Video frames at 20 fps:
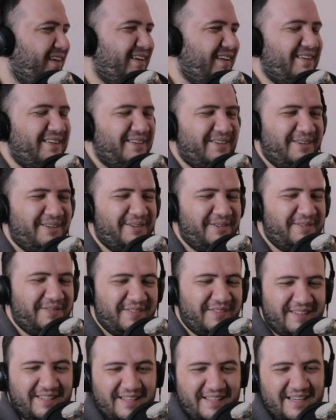Oh,
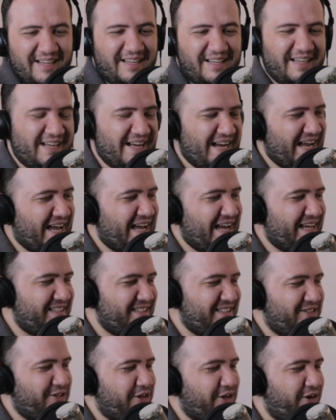I had a
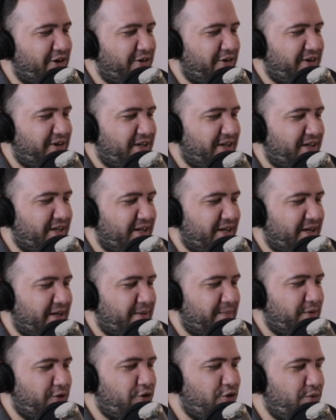song,
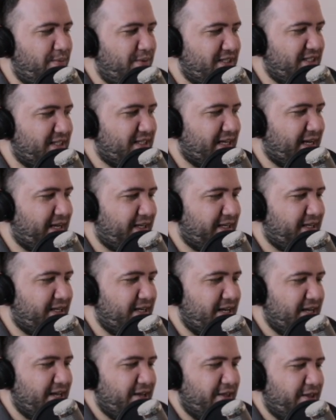Hoobastank,
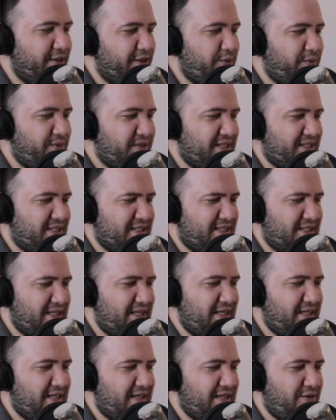there was a
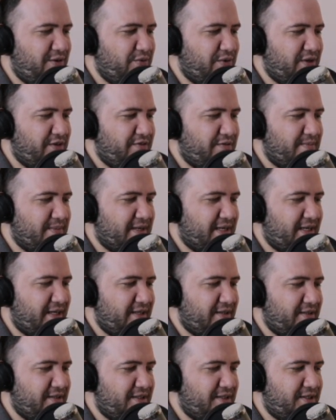scene in one of
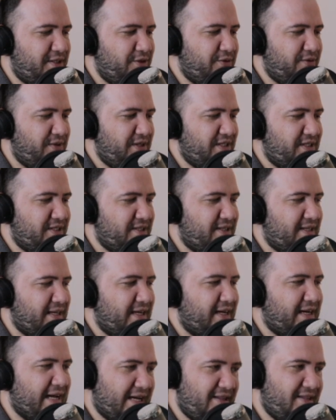my series that
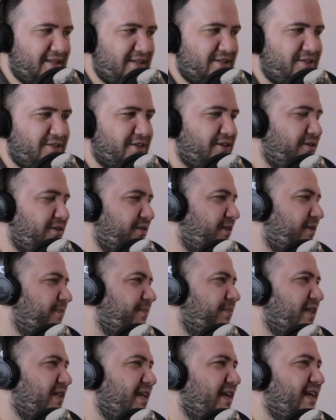had this song.
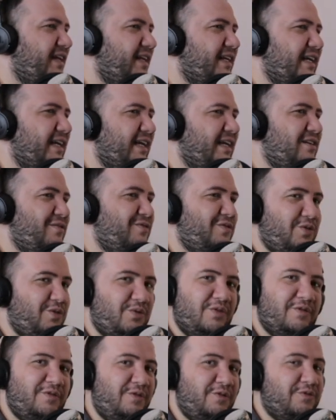And if
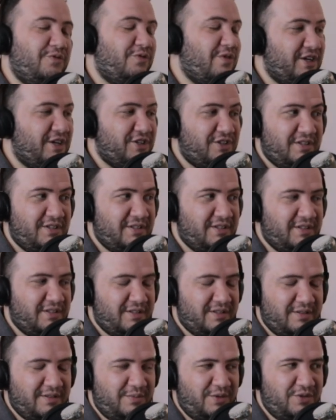you've watched
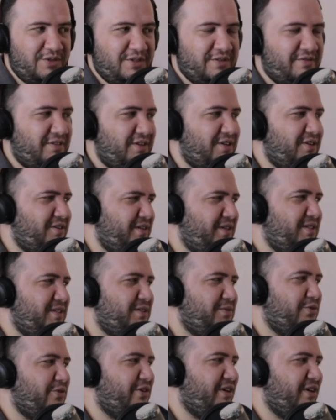the music video, it is quite